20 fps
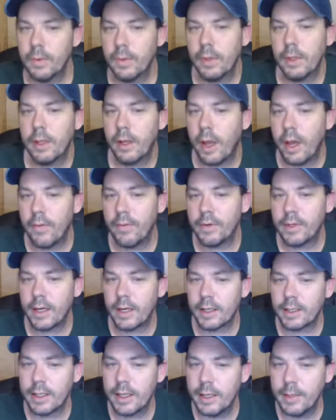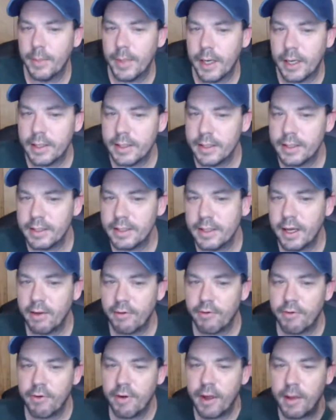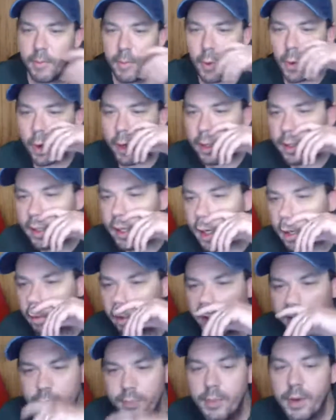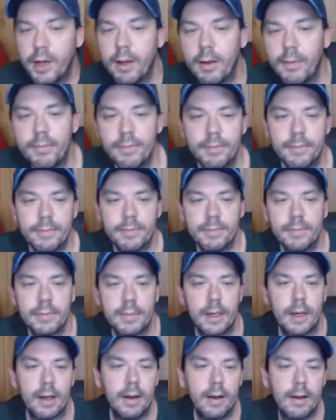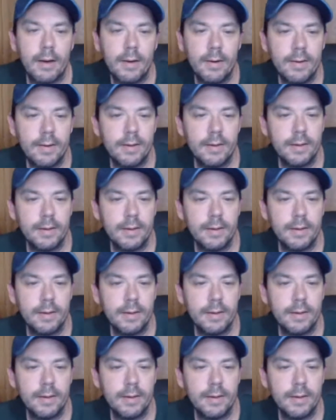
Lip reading: You haven't talked to anybody since yesterday morning, Talbert's mom. Oh,